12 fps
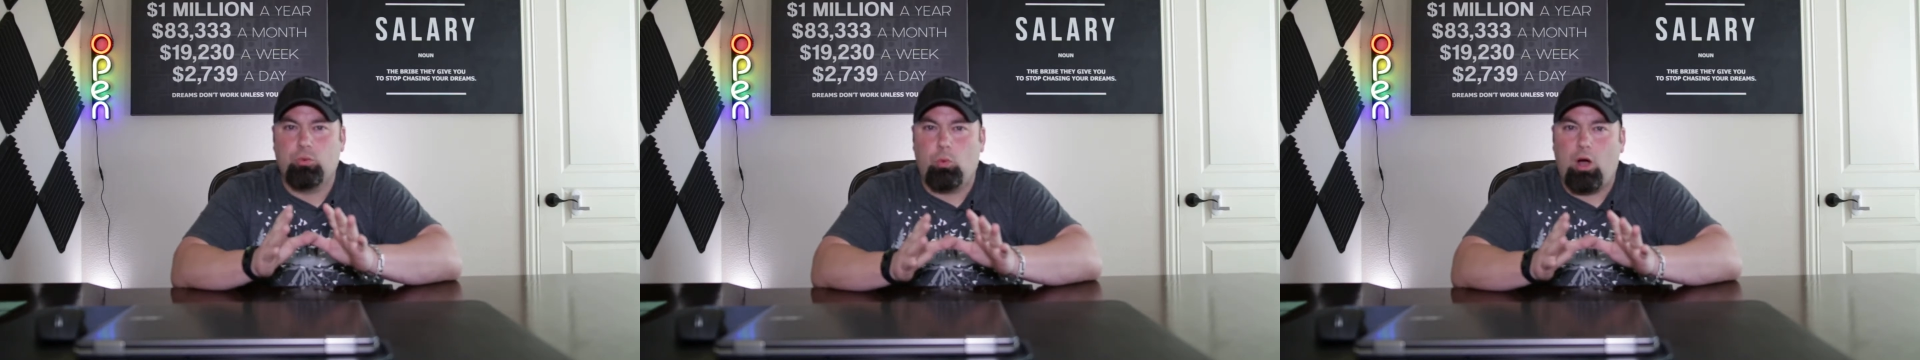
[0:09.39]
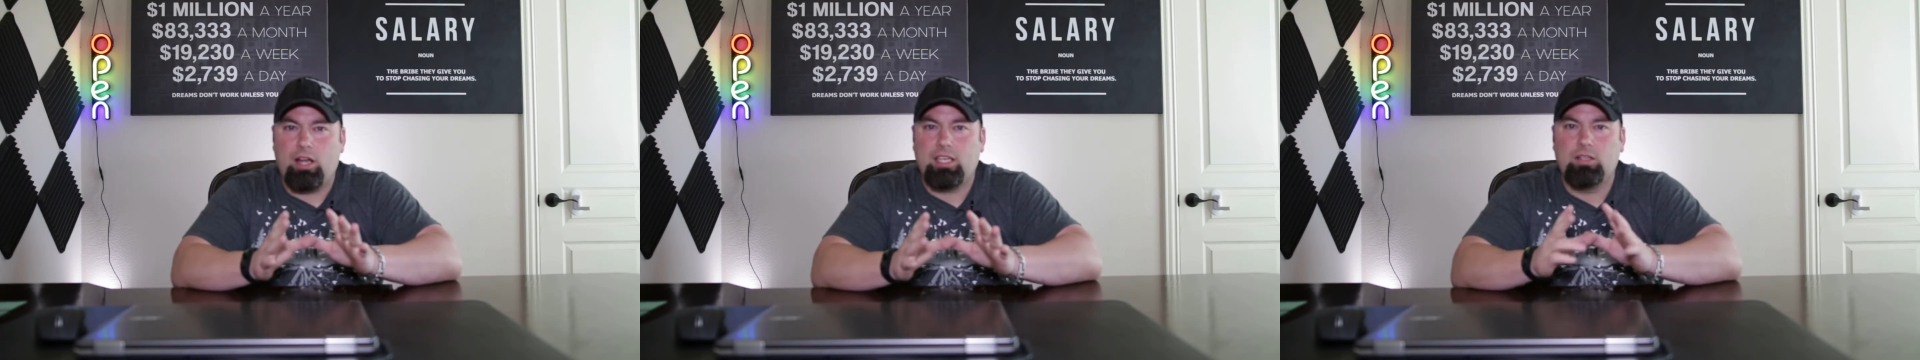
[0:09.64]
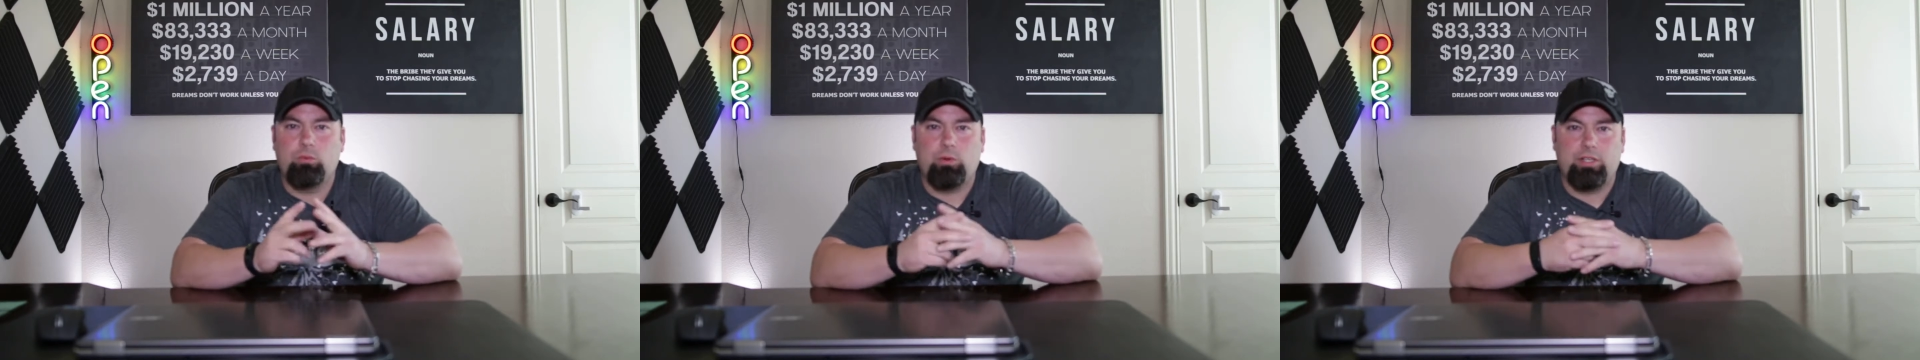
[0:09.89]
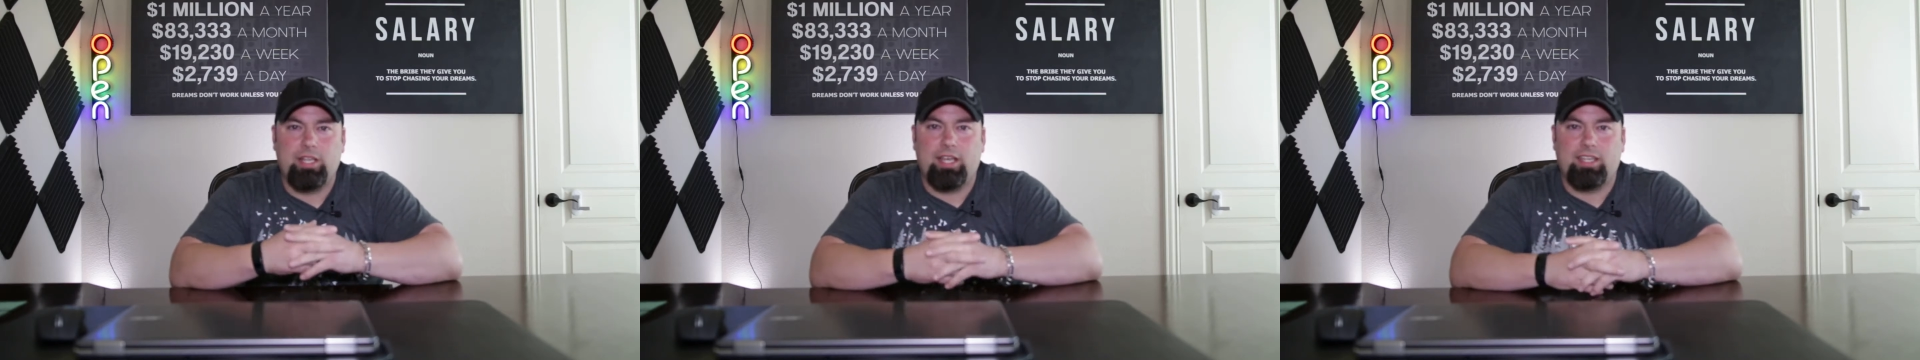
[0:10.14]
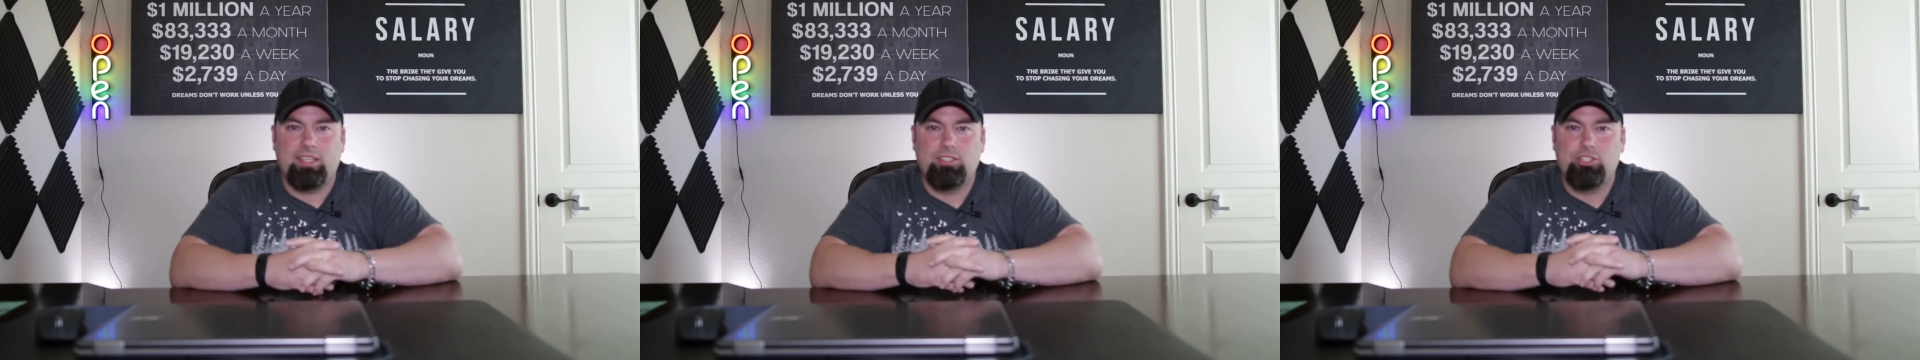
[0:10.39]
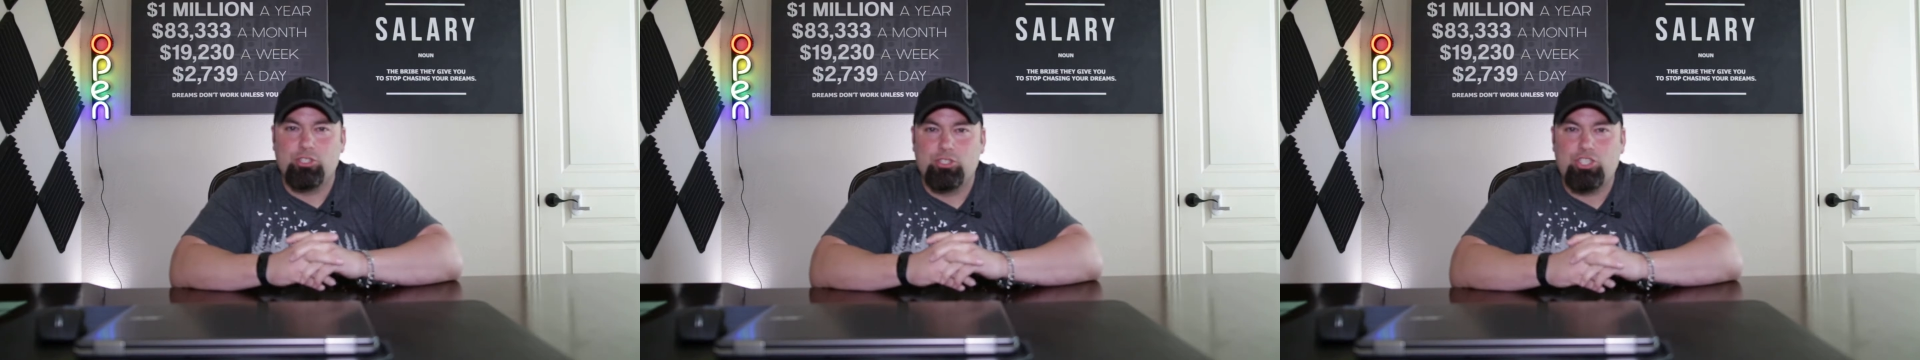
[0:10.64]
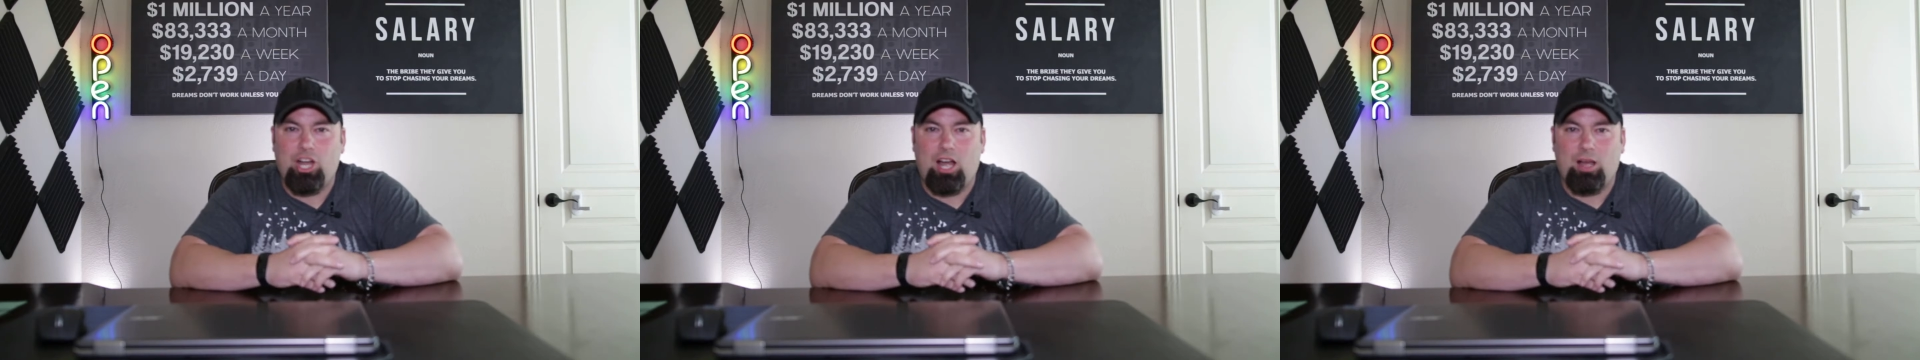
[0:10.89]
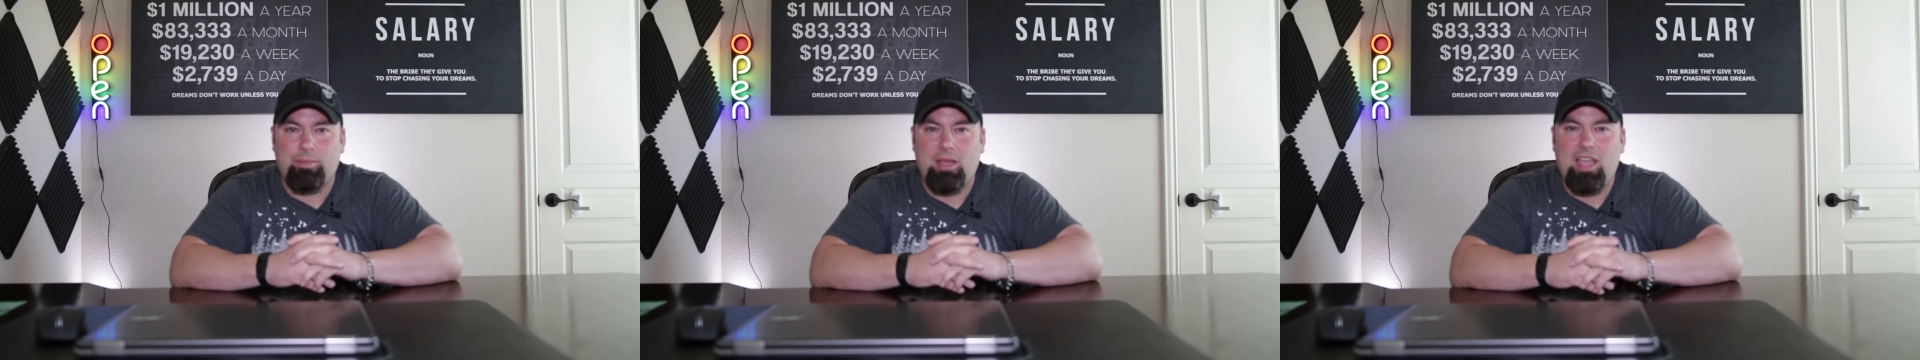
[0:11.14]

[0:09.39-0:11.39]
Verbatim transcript: walk in one day to your job